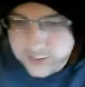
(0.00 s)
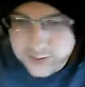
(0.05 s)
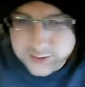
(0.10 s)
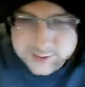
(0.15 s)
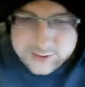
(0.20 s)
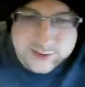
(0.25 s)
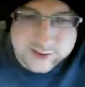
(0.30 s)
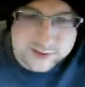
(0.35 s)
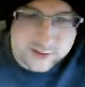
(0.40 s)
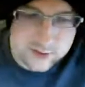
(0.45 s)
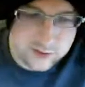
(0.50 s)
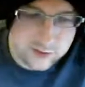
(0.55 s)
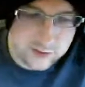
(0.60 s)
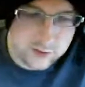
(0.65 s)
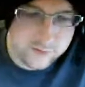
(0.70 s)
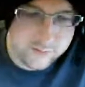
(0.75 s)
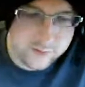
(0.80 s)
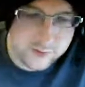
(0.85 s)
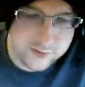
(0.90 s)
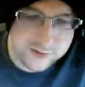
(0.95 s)
There's a
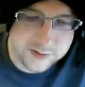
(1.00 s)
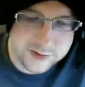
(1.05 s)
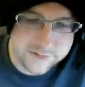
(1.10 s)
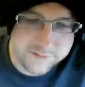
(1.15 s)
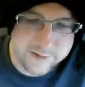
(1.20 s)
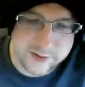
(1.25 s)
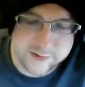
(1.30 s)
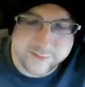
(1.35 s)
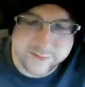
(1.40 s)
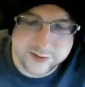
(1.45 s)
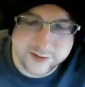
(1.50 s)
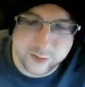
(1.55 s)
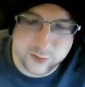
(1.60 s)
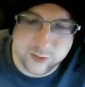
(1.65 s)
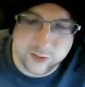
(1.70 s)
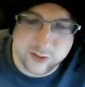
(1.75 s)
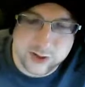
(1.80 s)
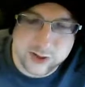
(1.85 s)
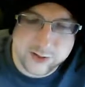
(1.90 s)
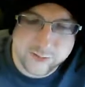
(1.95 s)
lot of good stuff in heavy
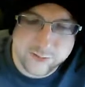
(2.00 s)
support.